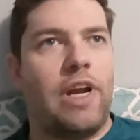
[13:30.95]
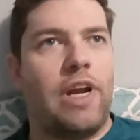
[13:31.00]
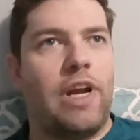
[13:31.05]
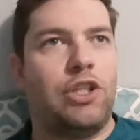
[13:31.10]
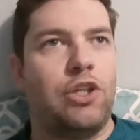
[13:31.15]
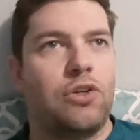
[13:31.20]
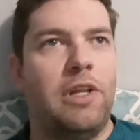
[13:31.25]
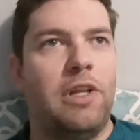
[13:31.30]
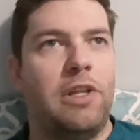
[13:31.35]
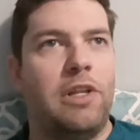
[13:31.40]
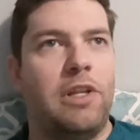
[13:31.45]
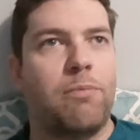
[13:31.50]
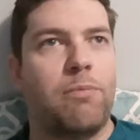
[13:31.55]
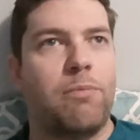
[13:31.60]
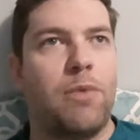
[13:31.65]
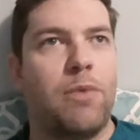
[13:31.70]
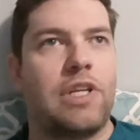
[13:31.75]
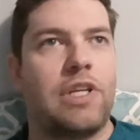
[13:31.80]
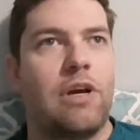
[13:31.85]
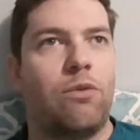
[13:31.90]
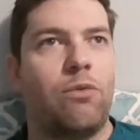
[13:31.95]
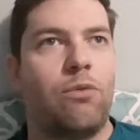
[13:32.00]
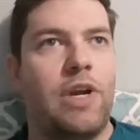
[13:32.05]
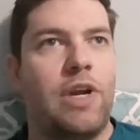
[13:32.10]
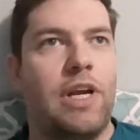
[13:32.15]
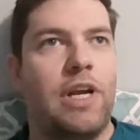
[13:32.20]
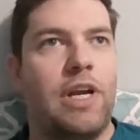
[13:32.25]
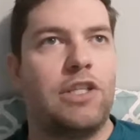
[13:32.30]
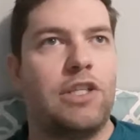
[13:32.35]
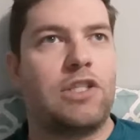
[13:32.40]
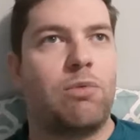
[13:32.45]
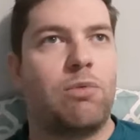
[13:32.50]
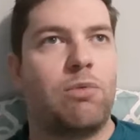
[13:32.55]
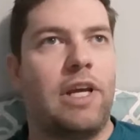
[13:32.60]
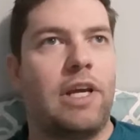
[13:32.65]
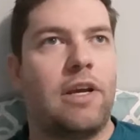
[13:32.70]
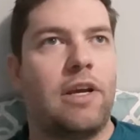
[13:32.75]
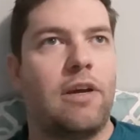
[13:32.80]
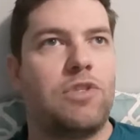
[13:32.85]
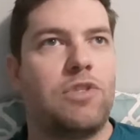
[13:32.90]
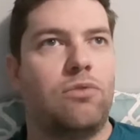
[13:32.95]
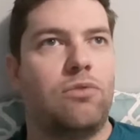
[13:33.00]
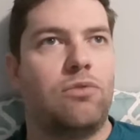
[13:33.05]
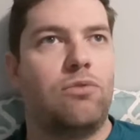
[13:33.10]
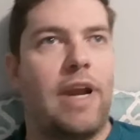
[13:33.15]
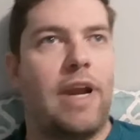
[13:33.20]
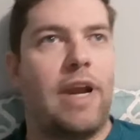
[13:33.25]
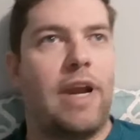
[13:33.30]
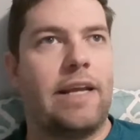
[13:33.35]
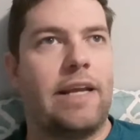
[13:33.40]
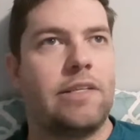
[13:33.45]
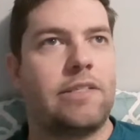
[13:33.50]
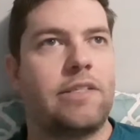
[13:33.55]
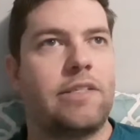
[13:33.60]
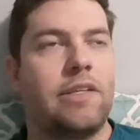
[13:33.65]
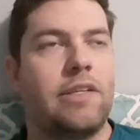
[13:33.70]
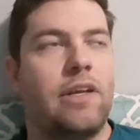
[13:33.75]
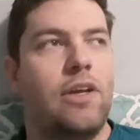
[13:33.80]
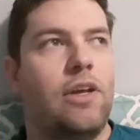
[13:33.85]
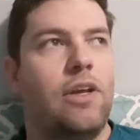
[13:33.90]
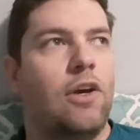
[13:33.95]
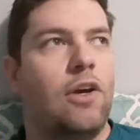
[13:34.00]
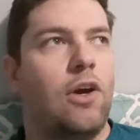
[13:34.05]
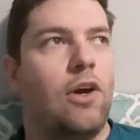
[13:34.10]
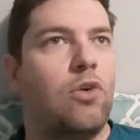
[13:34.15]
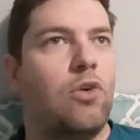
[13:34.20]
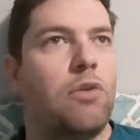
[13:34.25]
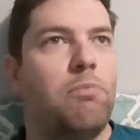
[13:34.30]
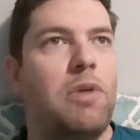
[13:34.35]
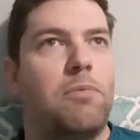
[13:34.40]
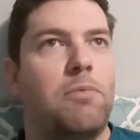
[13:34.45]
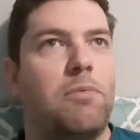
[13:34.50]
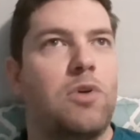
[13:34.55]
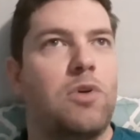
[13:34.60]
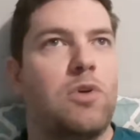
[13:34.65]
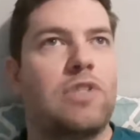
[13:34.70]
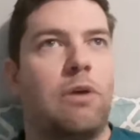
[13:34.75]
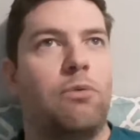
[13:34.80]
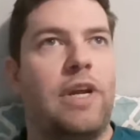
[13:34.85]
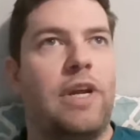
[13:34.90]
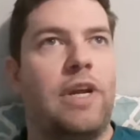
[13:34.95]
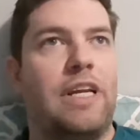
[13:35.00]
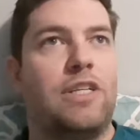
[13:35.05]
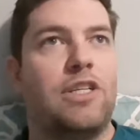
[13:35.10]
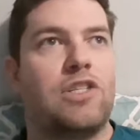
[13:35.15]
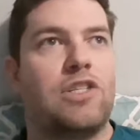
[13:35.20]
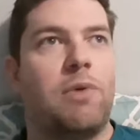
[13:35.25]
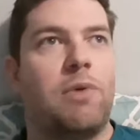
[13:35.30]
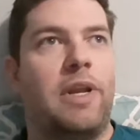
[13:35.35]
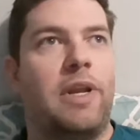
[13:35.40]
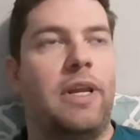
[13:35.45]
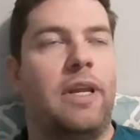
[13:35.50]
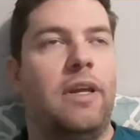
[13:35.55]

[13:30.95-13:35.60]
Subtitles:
Who can be the most outrageous when it comes to race? Who can be the most outrageous when